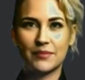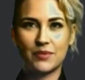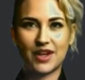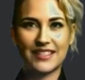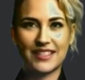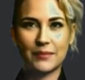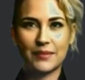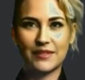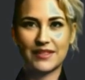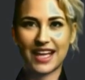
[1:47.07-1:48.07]
For
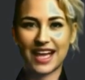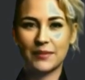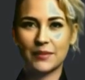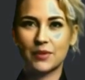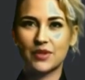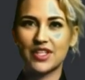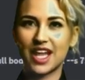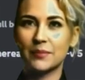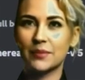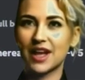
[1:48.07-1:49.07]
example, AI-powered
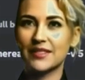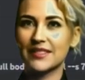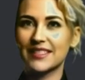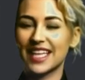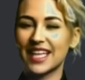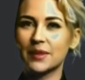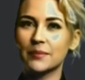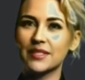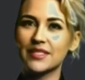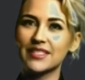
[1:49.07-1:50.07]
chatbots can help
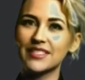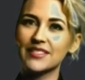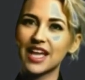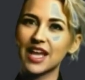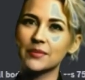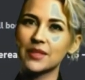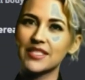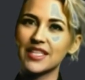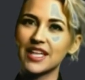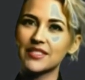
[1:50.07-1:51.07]
businesses automate
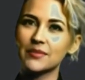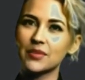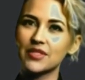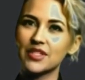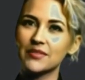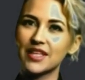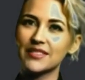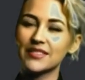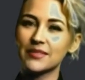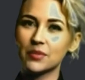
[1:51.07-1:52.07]
customer
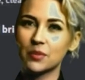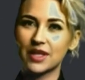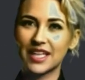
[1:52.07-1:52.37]
service, while